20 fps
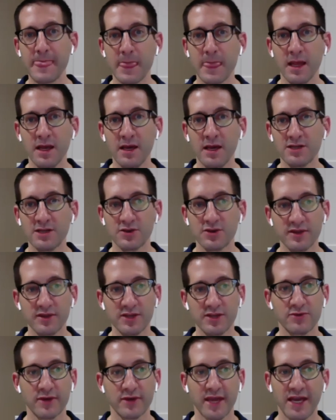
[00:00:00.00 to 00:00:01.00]
So these
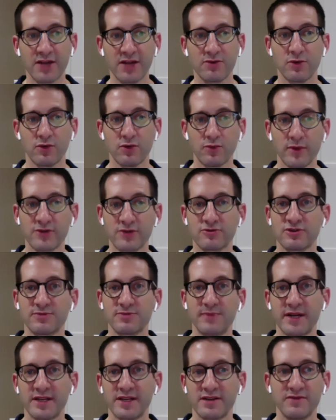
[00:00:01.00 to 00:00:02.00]
were
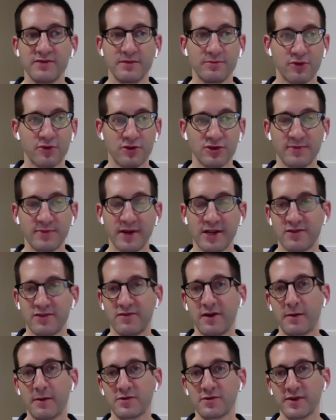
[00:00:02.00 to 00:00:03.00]
retrospective and prospective
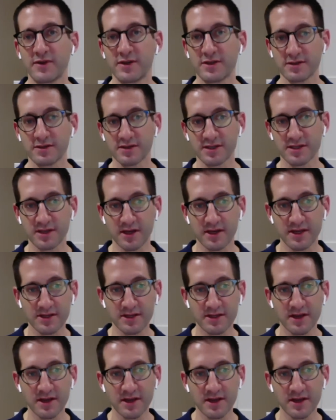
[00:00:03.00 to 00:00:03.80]
observational studies,